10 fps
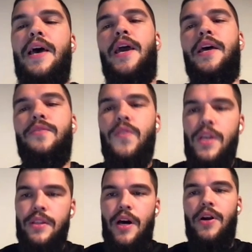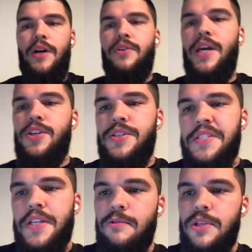And in our aggregation
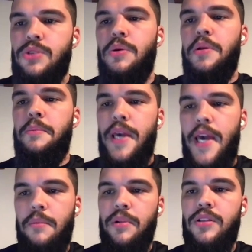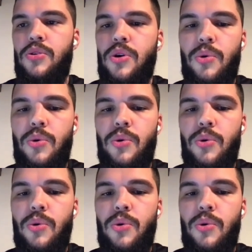service, we will be able to